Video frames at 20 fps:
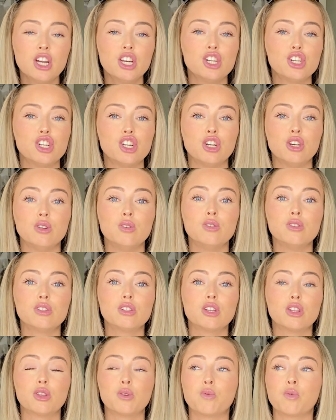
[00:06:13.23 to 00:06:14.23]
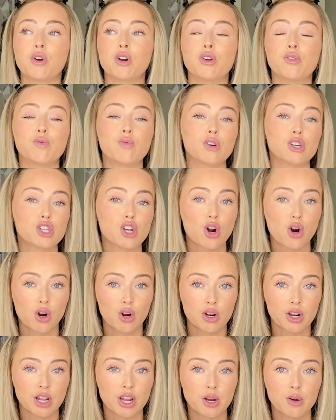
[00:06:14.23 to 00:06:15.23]
She used the word
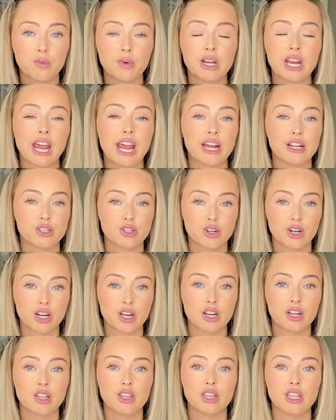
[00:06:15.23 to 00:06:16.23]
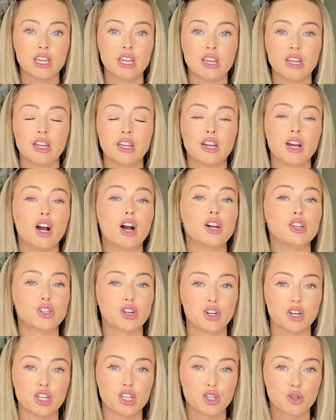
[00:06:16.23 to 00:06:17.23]
retarded when answering the
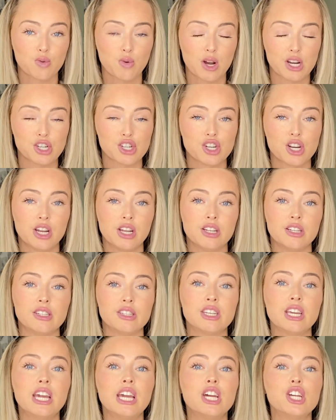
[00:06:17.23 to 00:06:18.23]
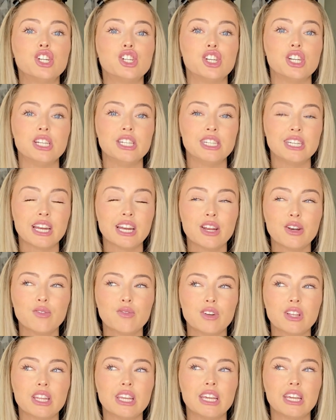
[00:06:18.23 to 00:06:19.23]
attorney's questions. She
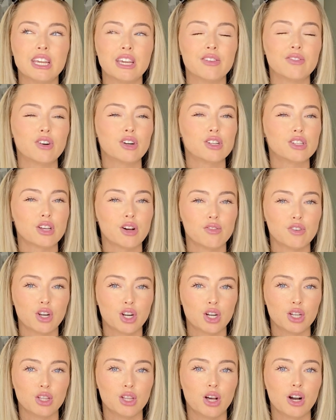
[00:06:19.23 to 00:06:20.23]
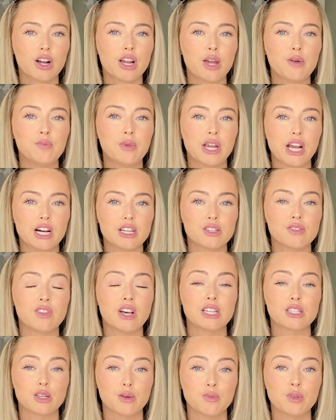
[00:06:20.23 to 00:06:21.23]
didn't really give herself a good look and because of
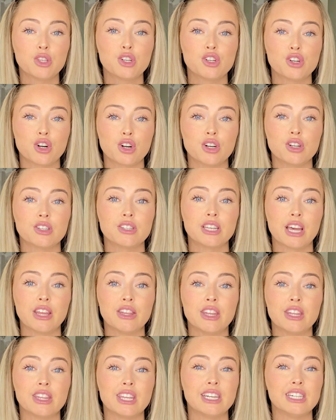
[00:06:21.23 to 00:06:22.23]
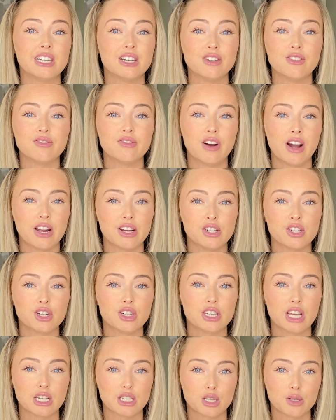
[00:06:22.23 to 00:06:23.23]
that some of the jurors said that they didn't find
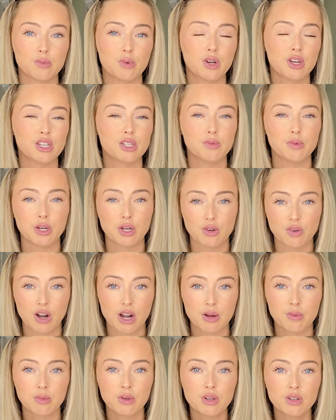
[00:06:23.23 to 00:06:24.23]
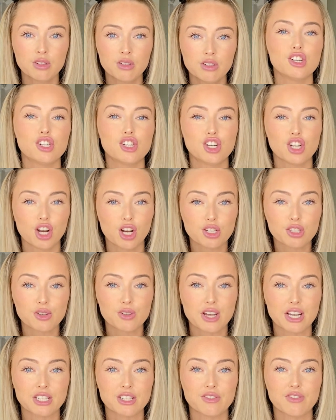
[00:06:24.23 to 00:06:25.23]
her testimony to be credible. She also
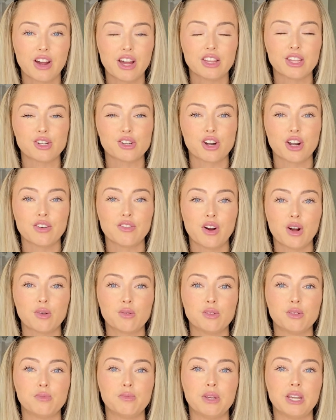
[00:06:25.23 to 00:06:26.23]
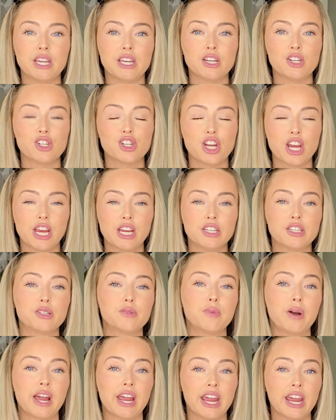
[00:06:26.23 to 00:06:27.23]
testified that Trayvon was being
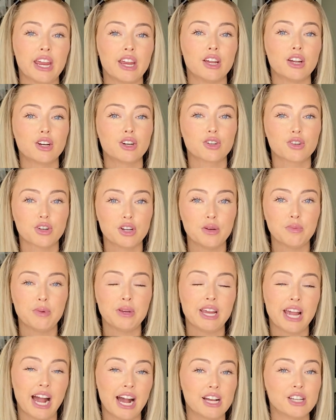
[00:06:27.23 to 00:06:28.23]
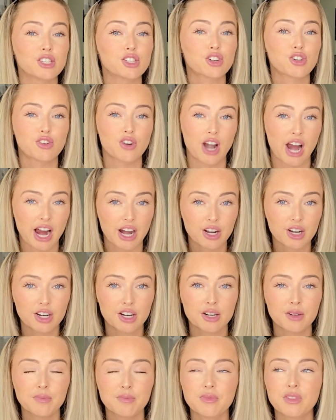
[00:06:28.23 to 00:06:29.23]
chased by a creepy ass
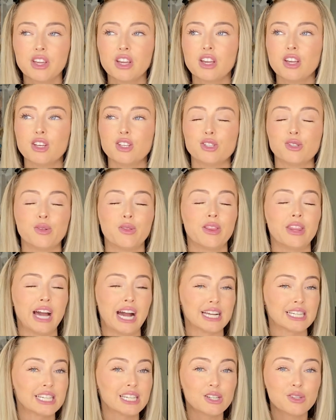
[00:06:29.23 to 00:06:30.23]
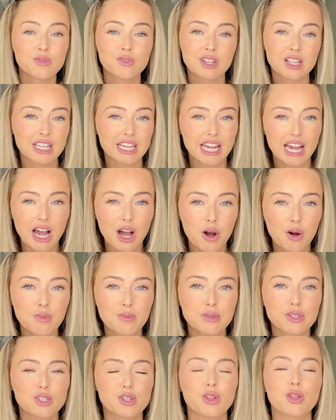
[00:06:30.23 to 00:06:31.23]
cracker so that didn't really
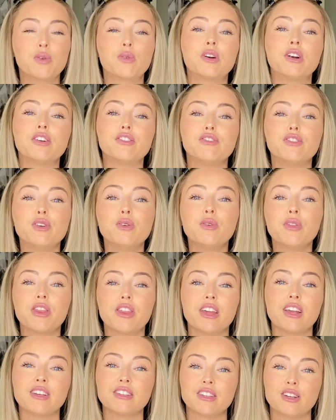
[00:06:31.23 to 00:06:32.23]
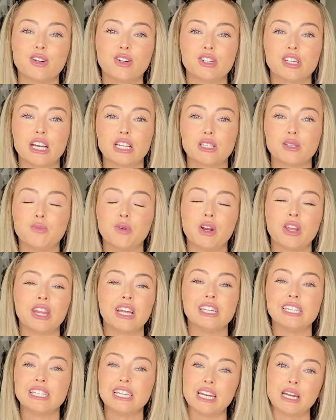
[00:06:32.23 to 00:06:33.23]
help. So there were a few things in her testimony
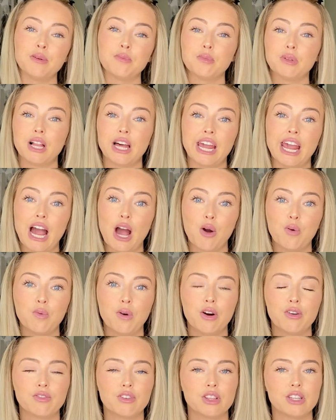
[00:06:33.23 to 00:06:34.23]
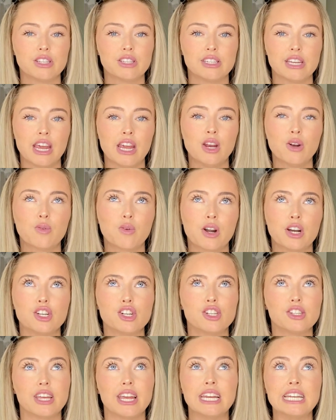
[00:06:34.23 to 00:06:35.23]
that didn't play out well for the state, or I
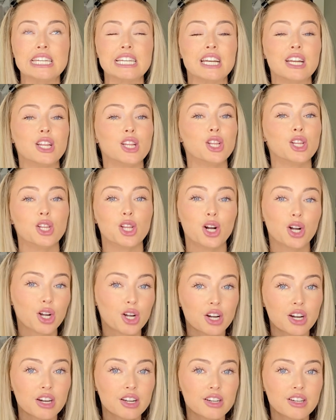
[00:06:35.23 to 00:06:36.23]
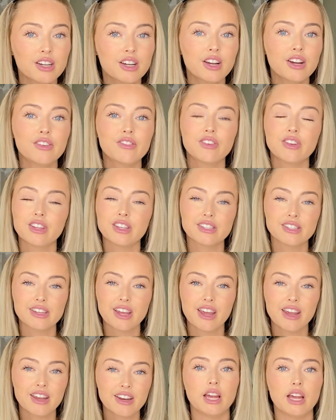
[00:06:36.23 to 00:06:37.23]
should say, didn't look good for the
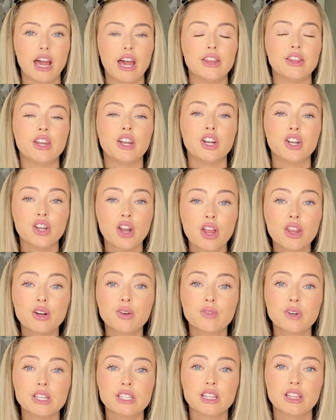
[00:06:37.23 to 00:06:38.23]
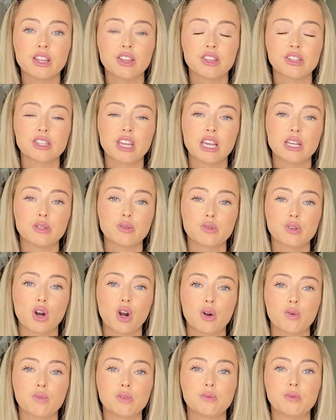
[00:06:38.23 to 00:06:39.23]
state. And then another reason that this case was
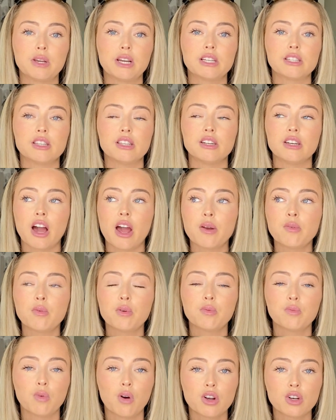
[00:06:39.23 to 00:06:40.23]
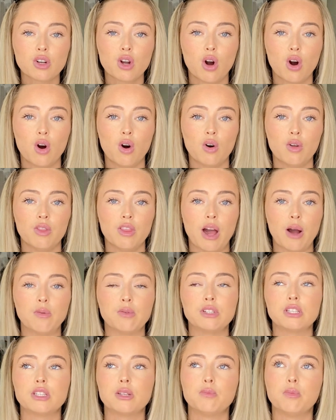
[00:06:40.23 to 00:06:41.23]
hard was because the 911 call that
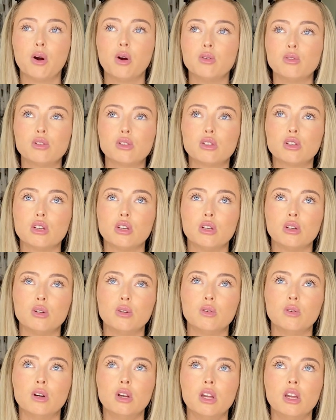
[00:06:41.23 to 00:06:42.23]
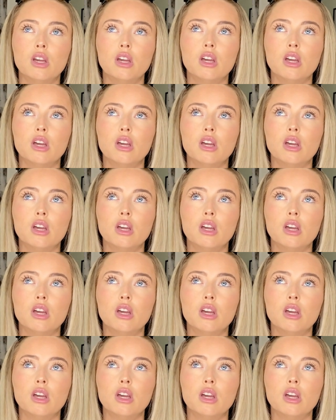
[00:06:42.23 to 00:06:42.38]
was supposed to